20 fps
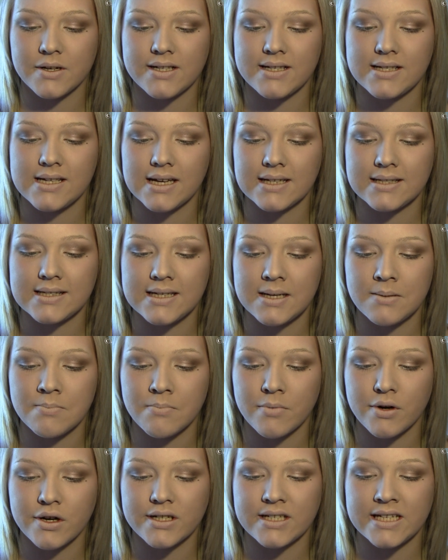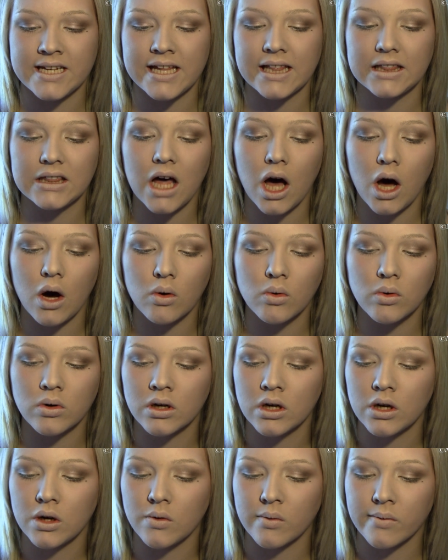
60 Mirtillo